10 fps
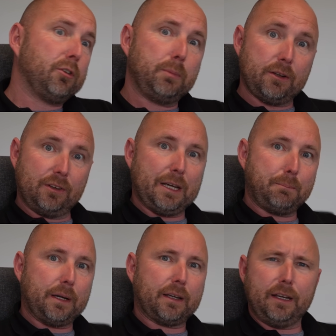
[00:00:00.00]
to be able to
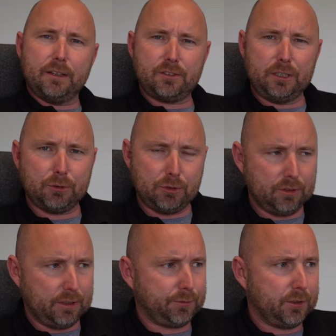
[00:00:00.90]
get back here and see which should
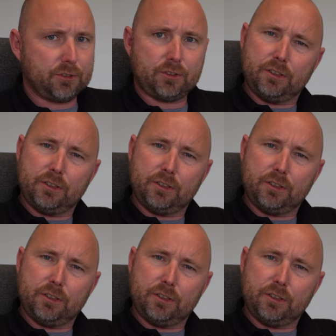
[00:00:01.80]
do that first.